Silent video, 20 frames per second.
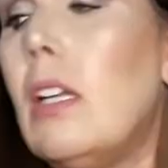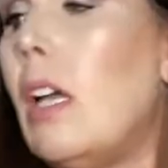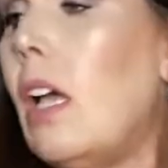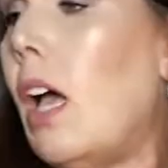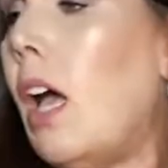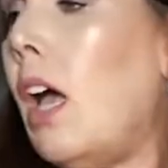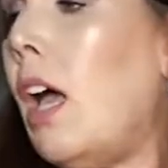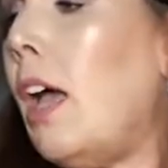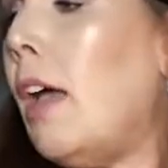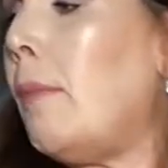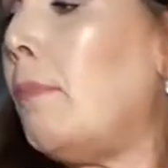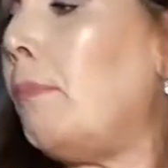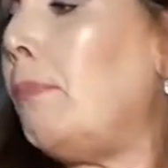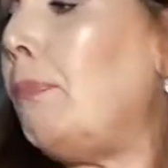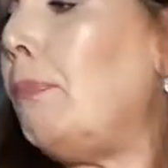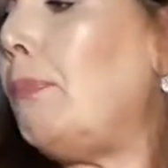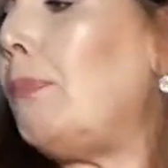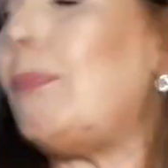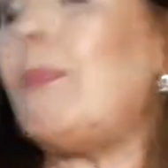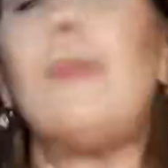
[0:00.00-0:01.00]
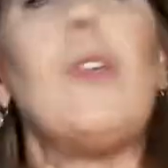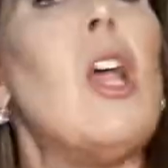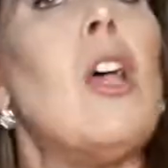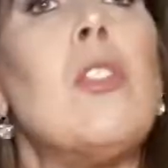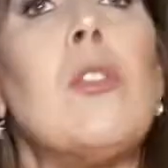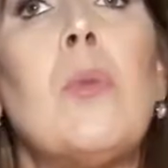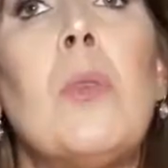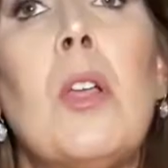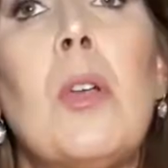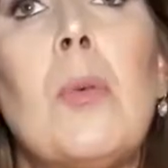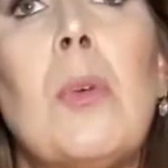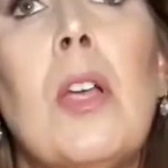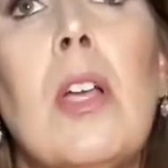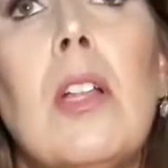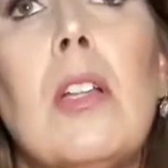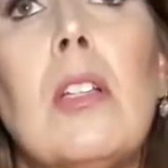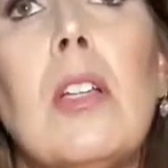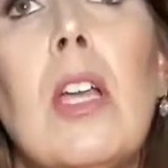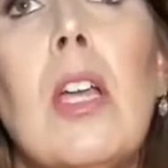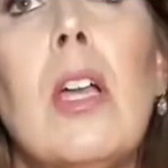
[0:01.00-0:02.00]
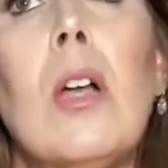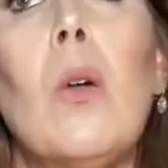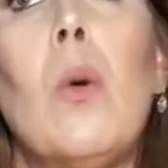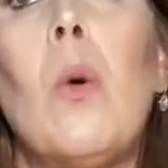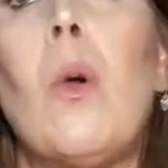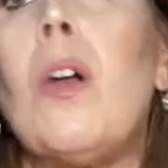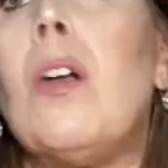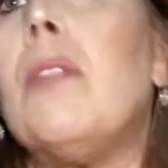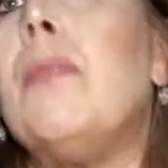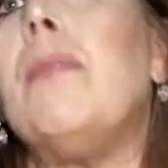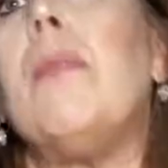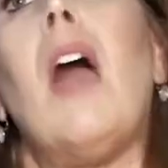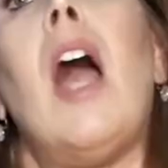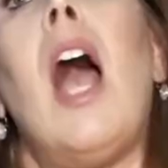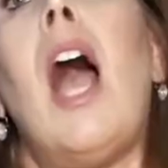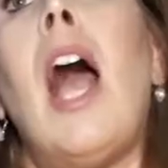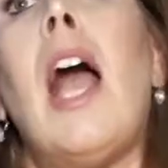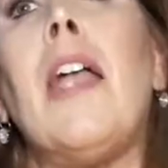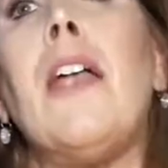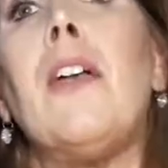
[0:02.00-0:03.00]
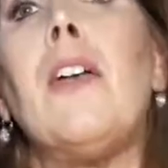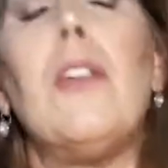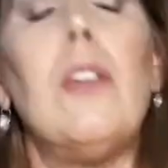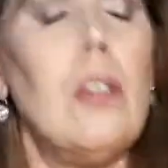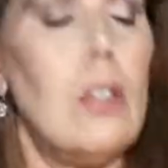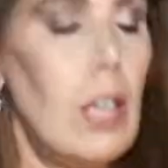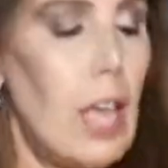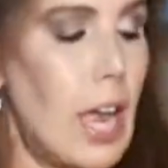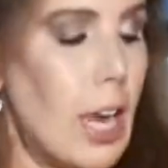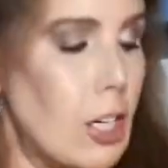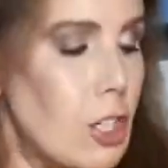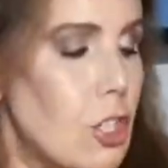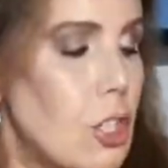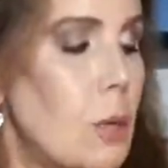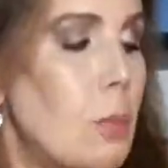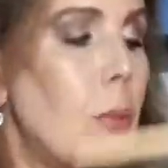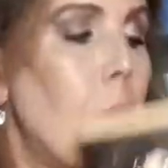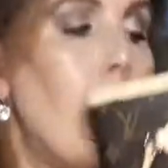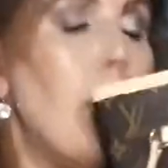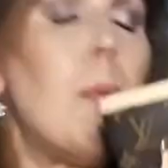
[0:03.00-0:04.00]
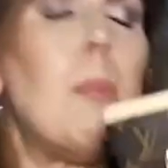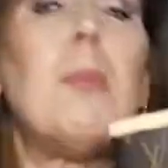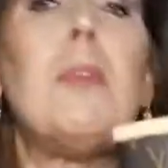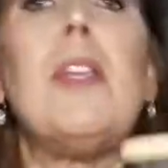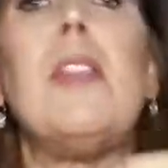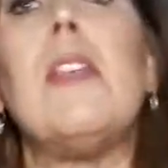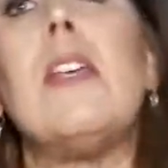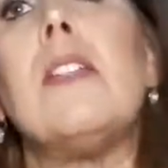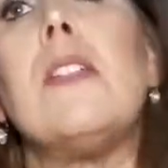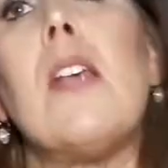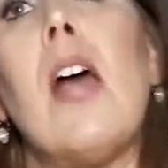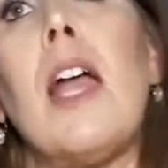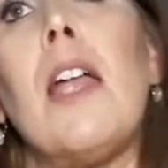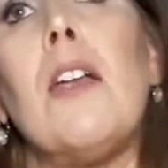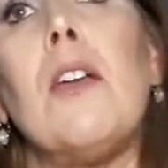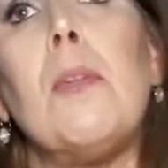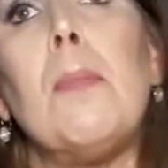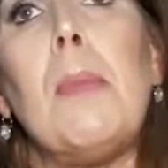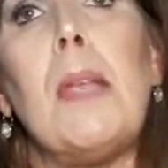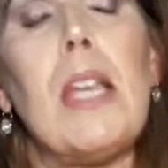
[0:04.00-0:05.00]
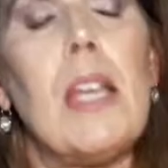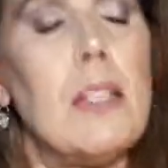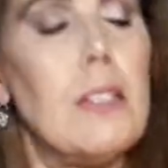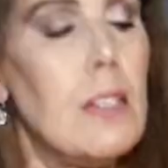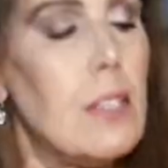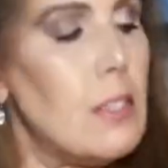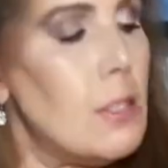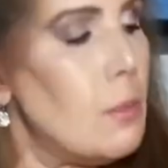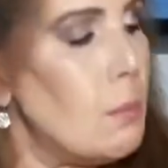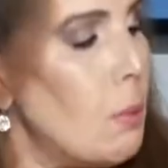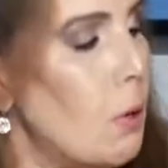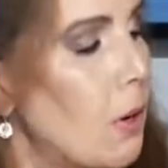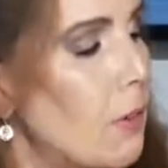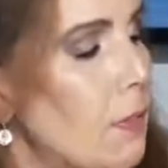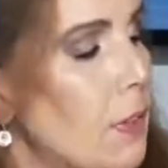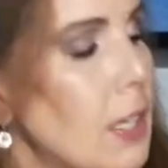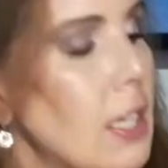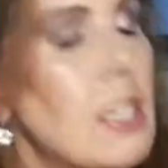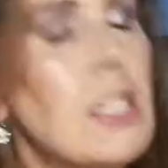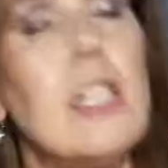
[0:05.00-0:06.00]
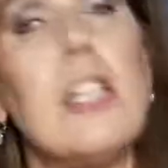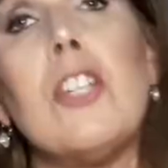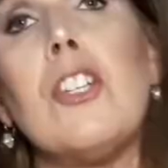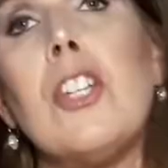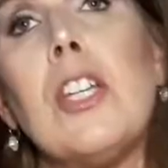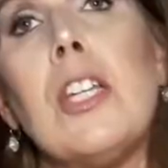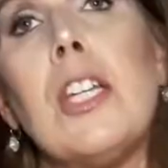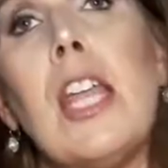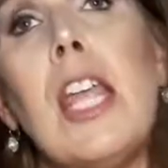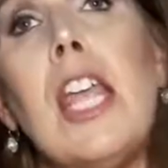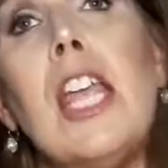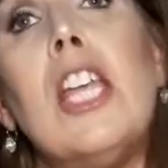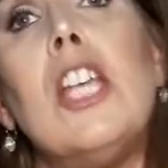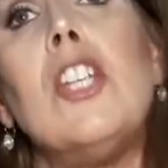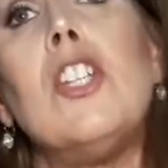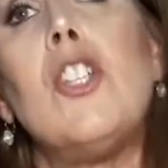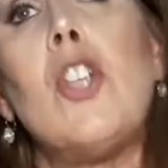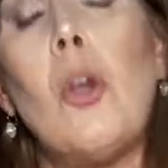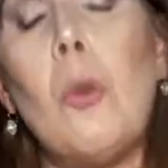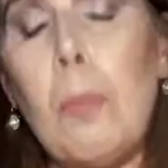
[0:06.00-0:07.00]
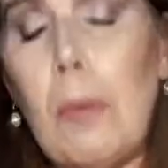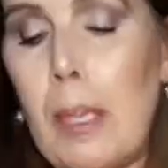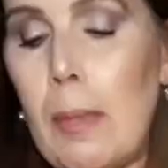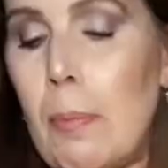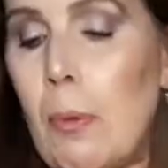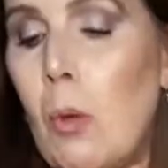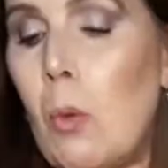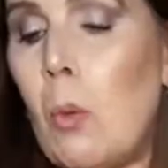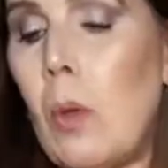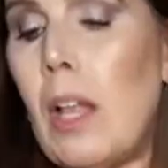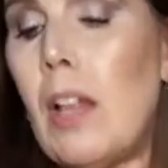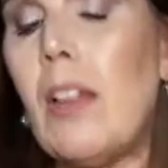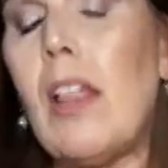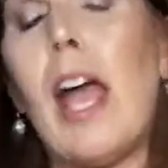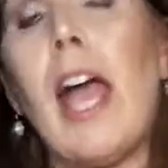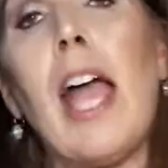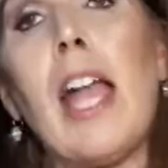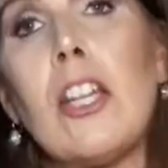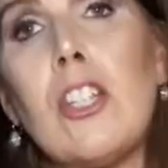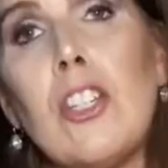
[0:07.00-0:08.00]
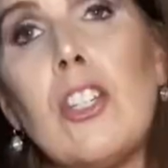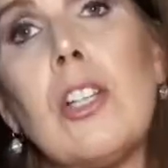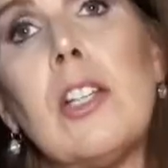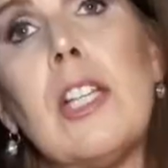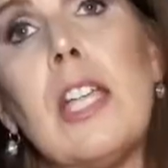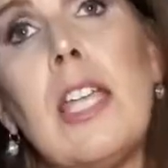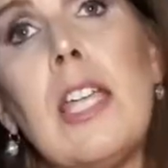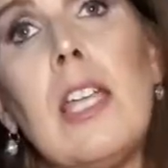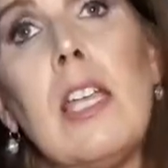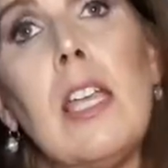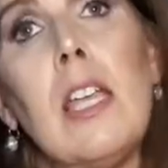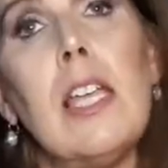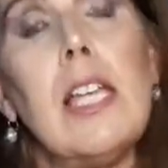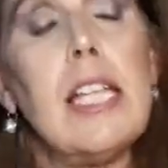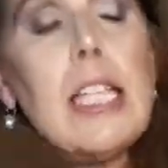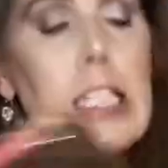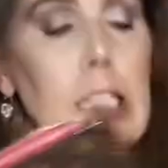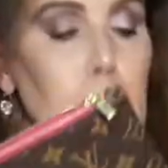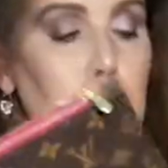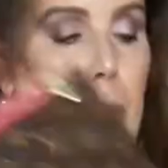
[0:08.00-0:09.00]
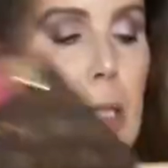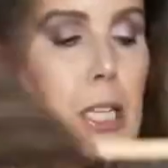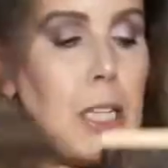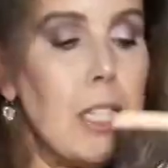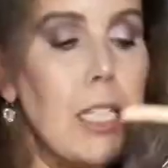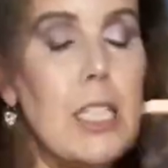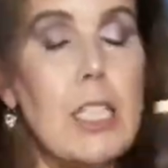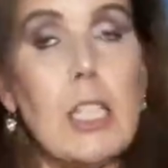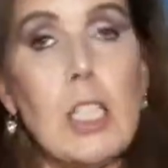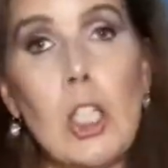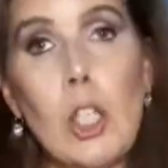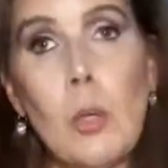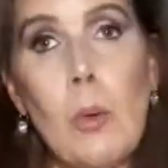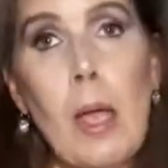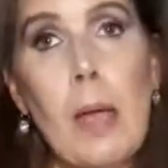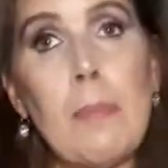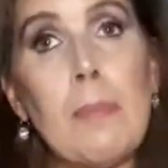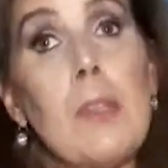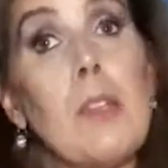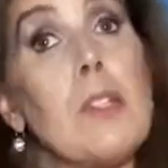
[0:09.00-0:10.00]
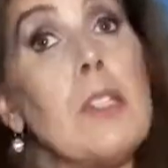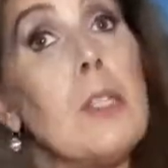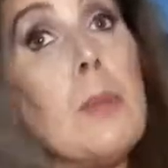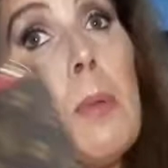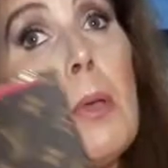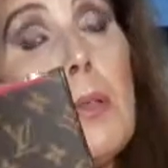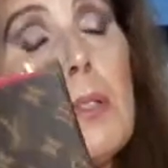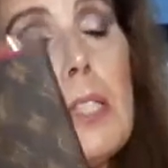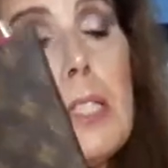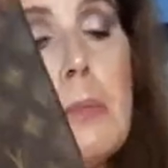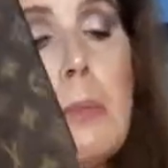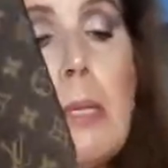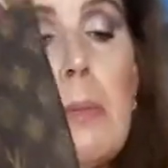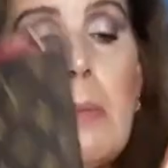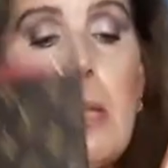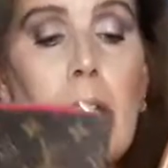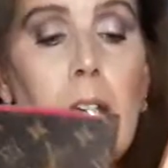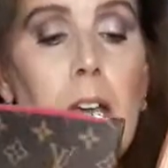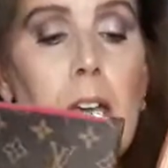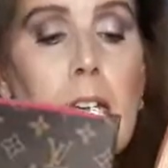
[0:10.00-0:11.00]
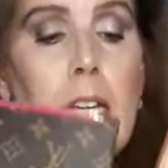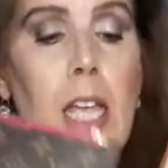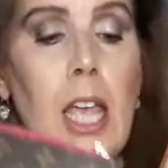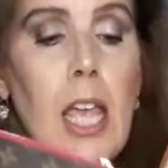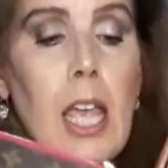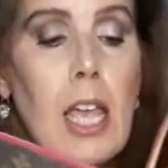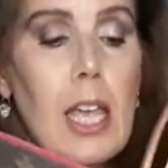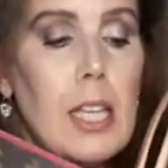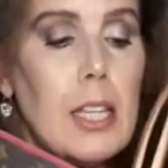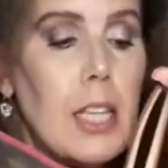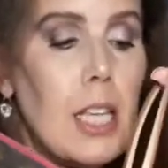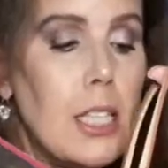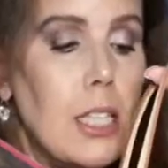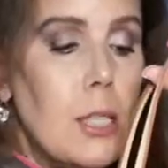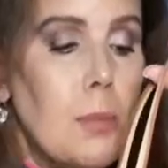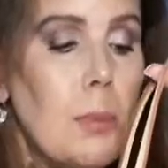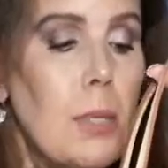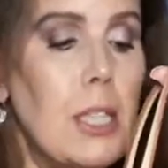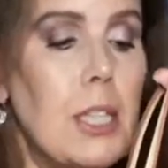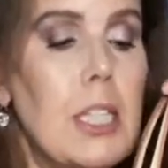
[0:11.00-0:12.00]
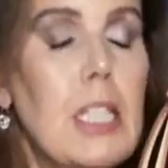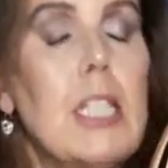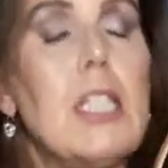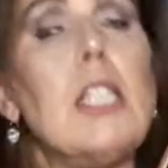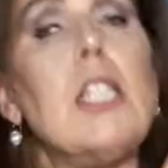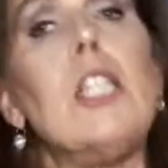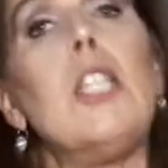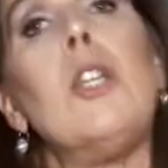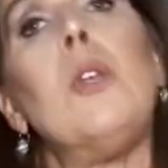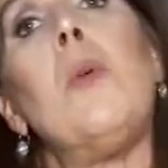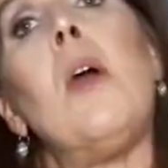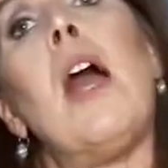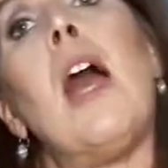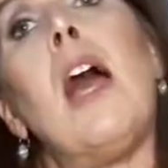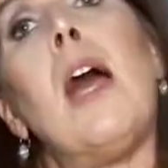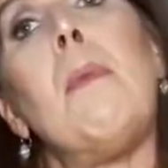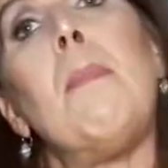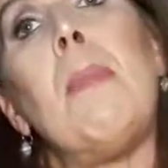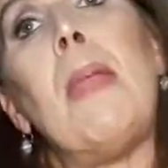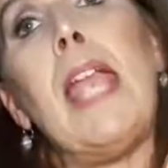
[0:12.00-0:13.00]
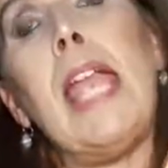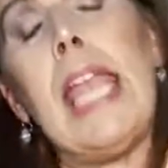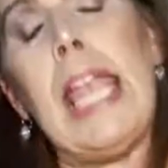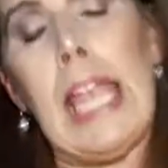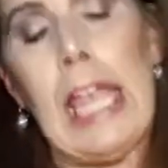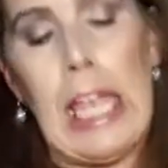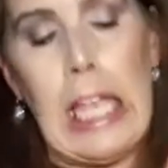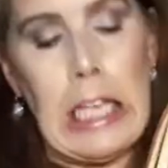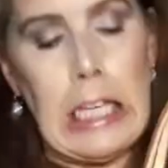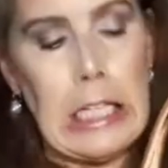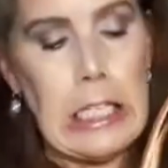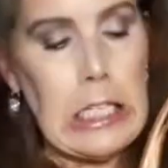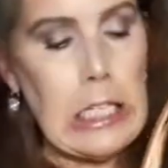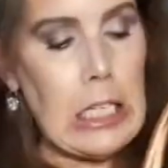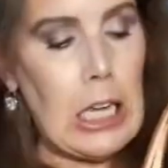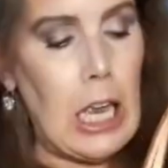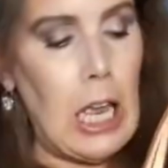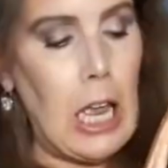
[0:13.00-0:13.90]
on the RealReal, or higher. Actually, probably this higher because it's in perfect condition. So people will actually split these two up. They're supposed to be married. They'll split these two up and